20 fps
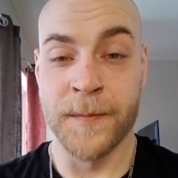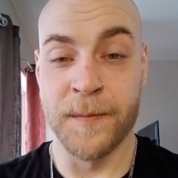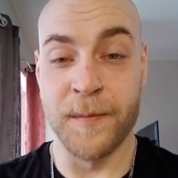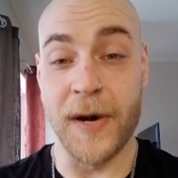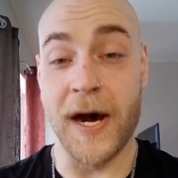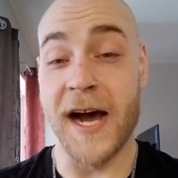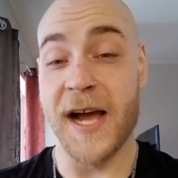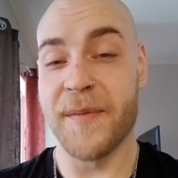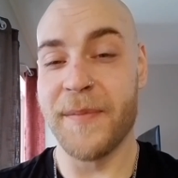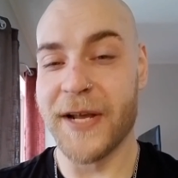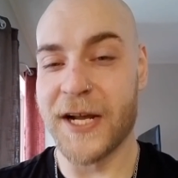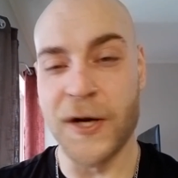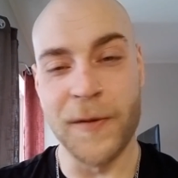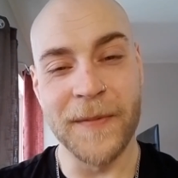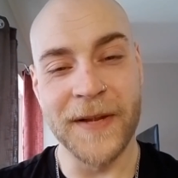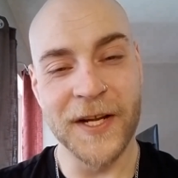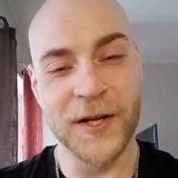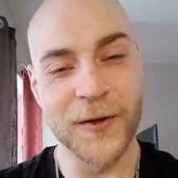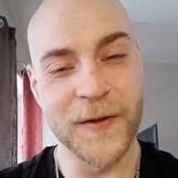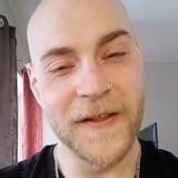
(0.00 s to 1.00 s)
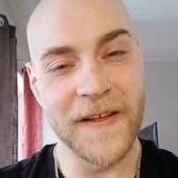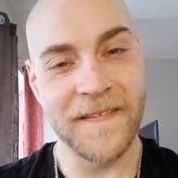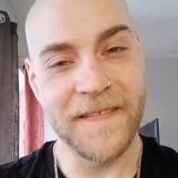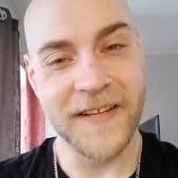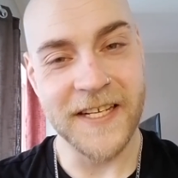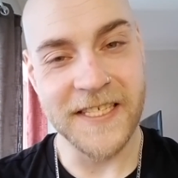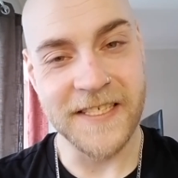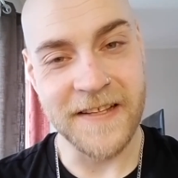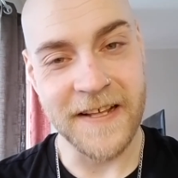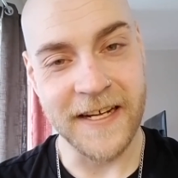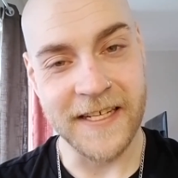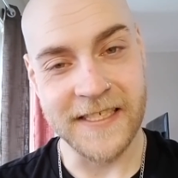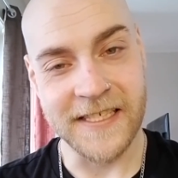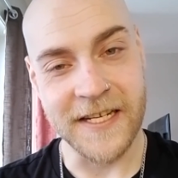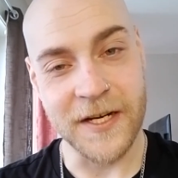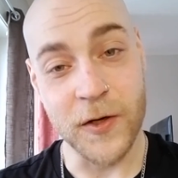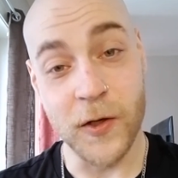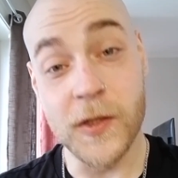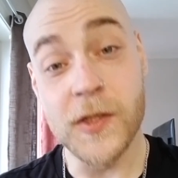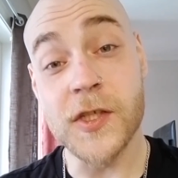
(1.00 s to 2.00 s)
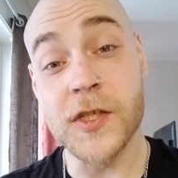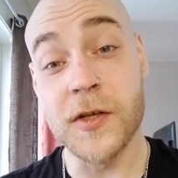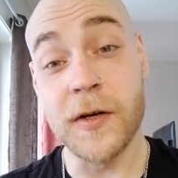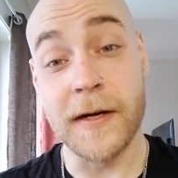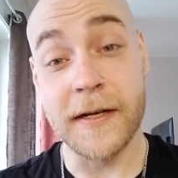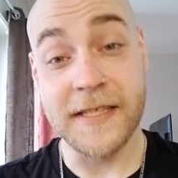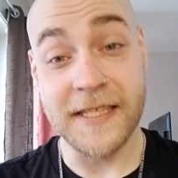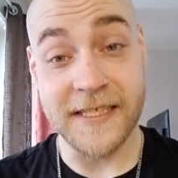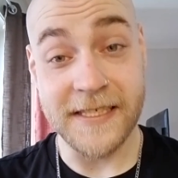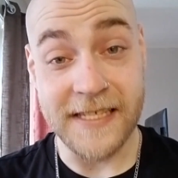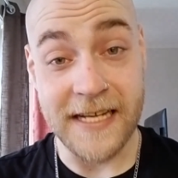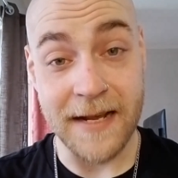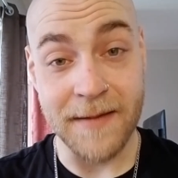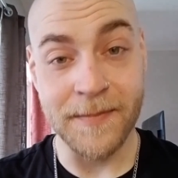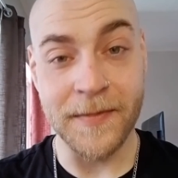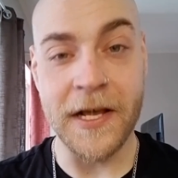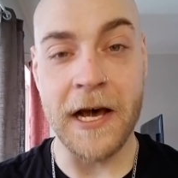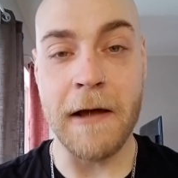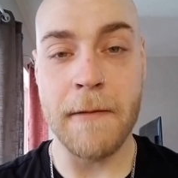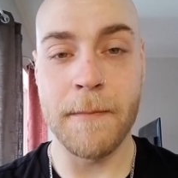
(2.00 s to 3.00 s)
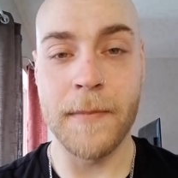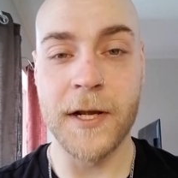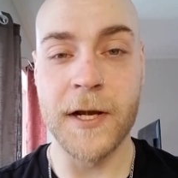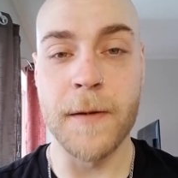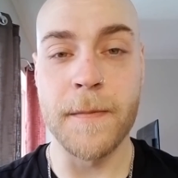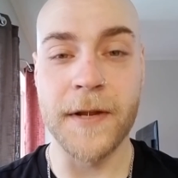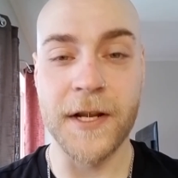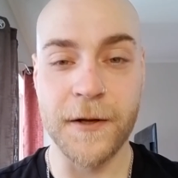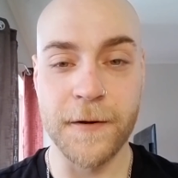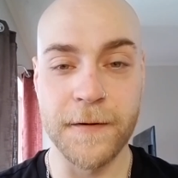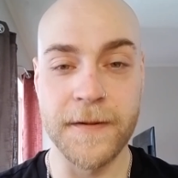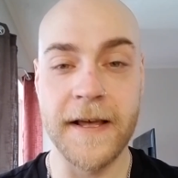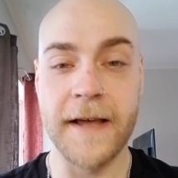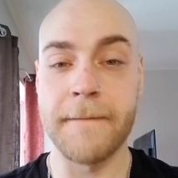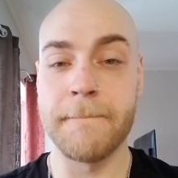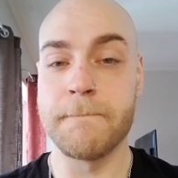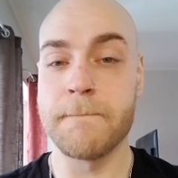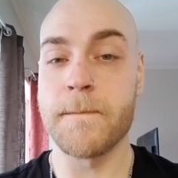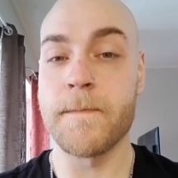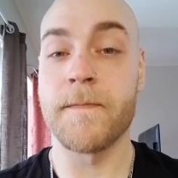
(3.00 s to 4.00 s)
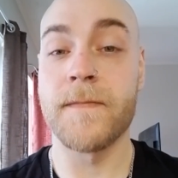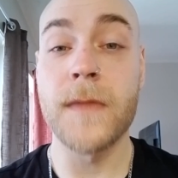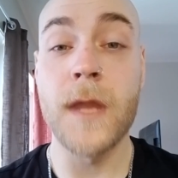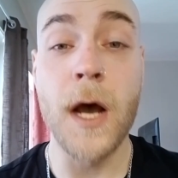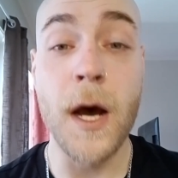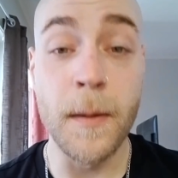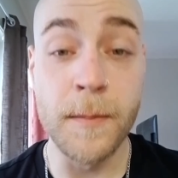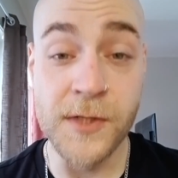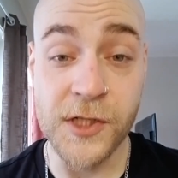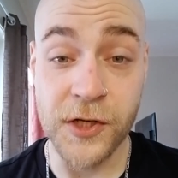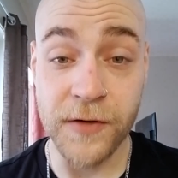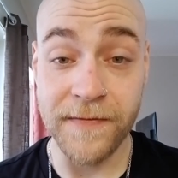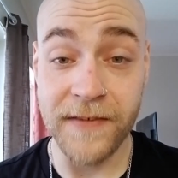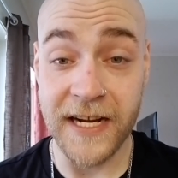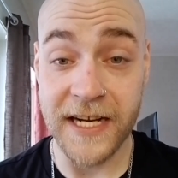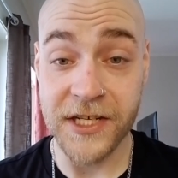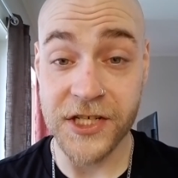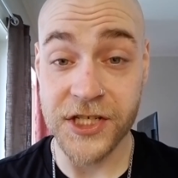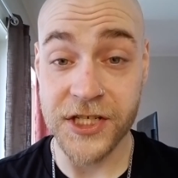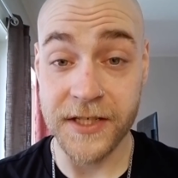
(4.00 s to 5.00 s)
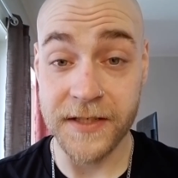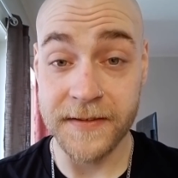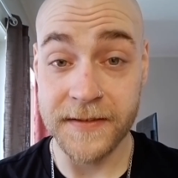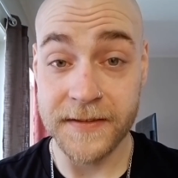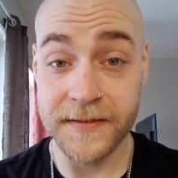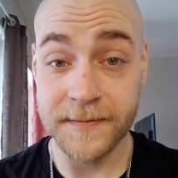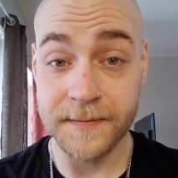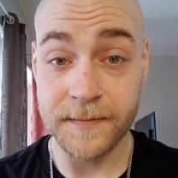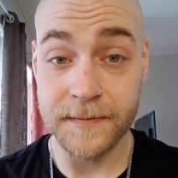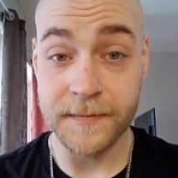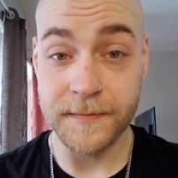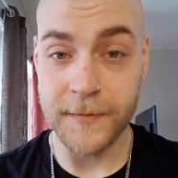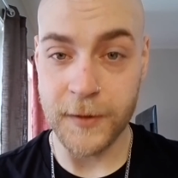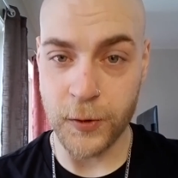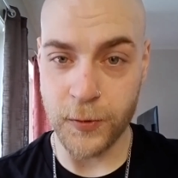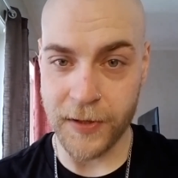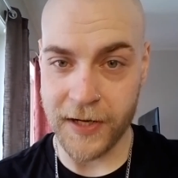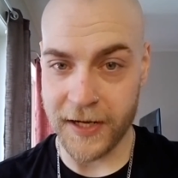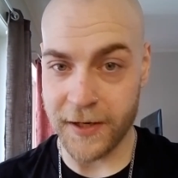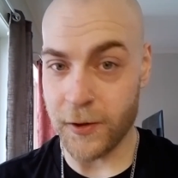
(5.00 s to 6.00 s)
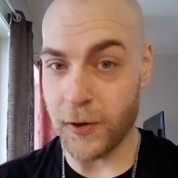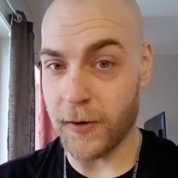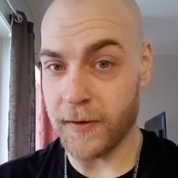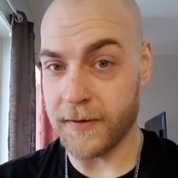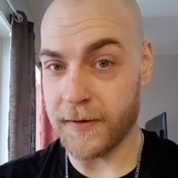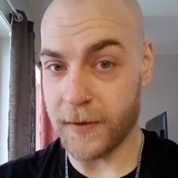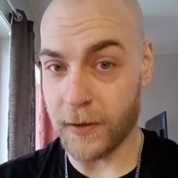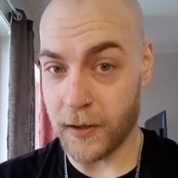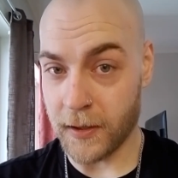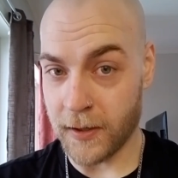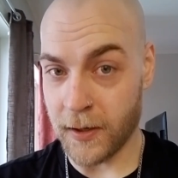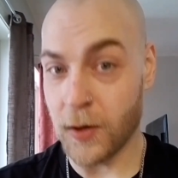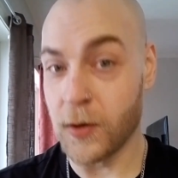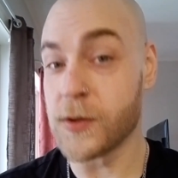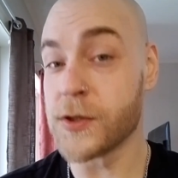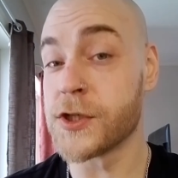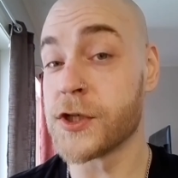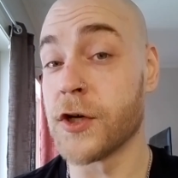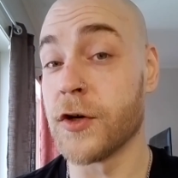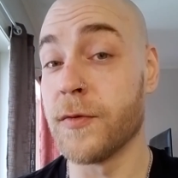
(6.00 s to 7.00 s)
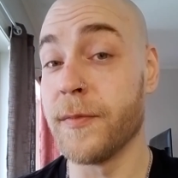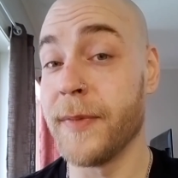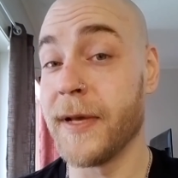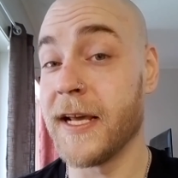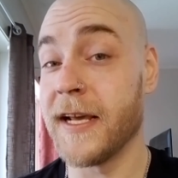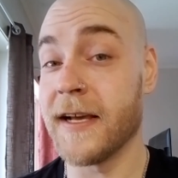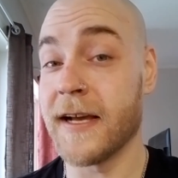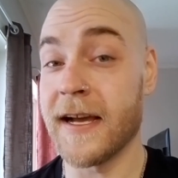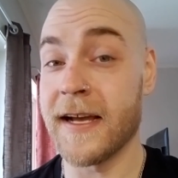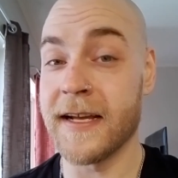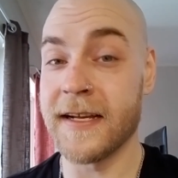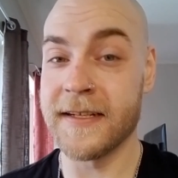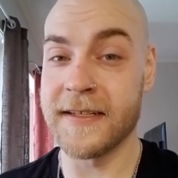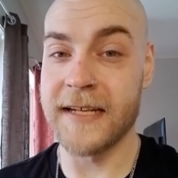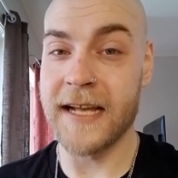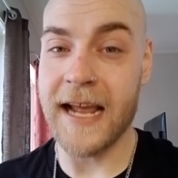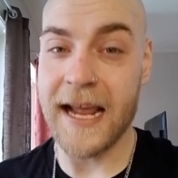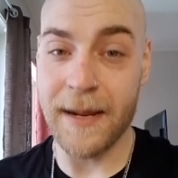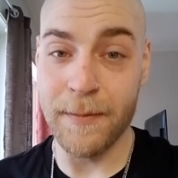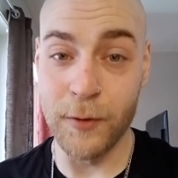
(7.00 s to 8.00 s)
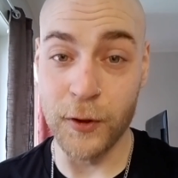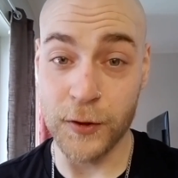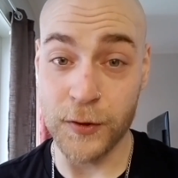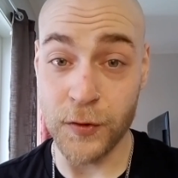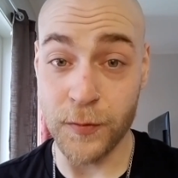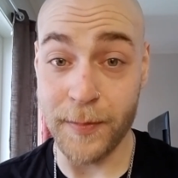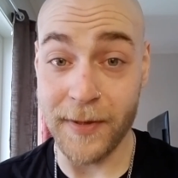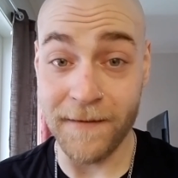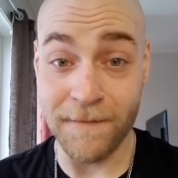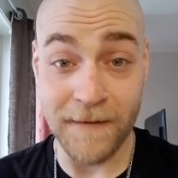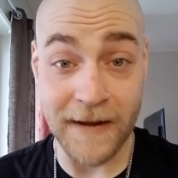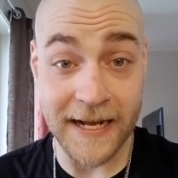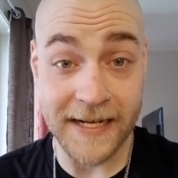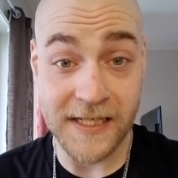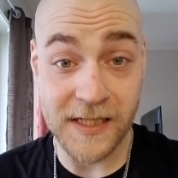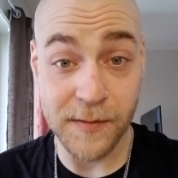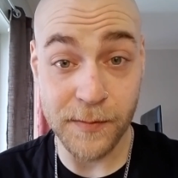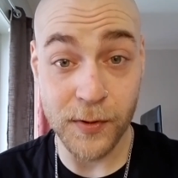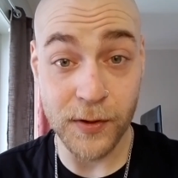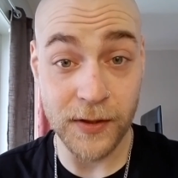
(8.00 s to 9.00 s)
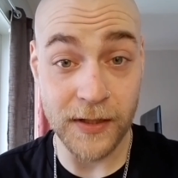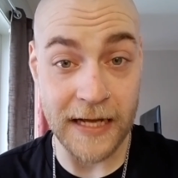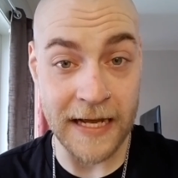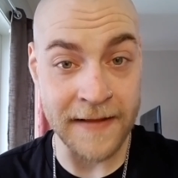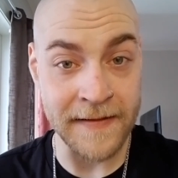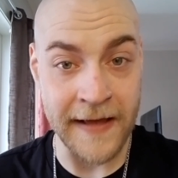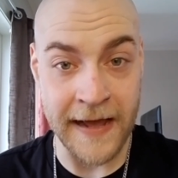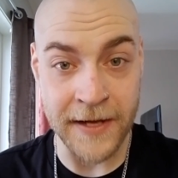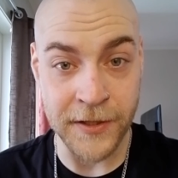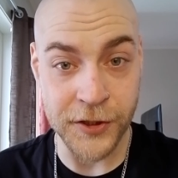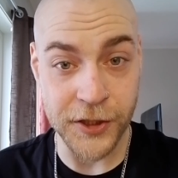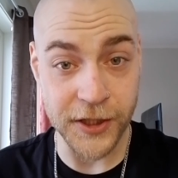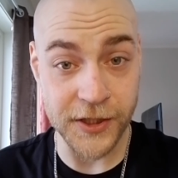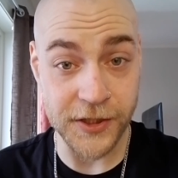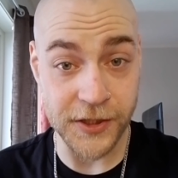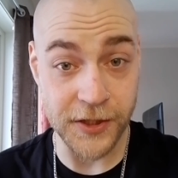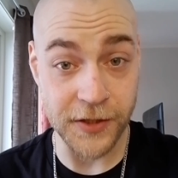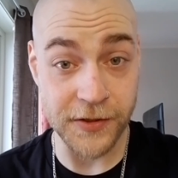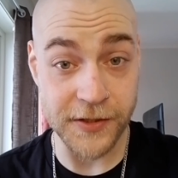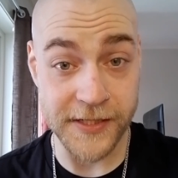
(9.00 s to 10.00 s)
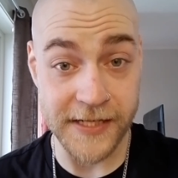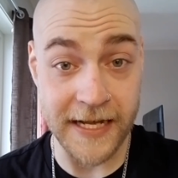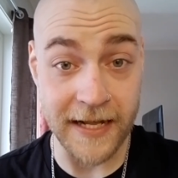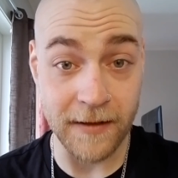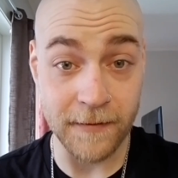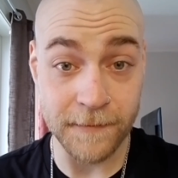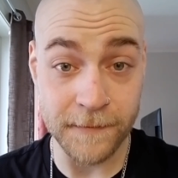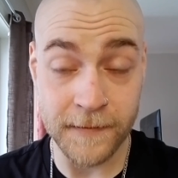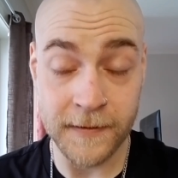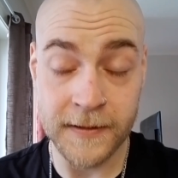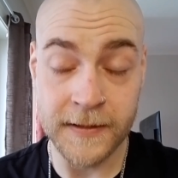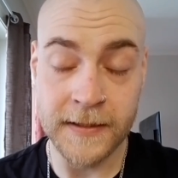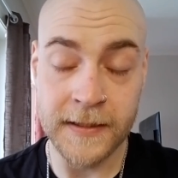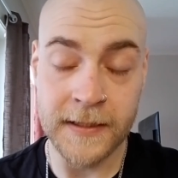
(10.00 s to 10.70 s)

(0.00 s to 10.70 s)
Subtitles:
By becoming good at these things and also at the same time becoming good at observation, you can also be able to be flexible and adjust yourself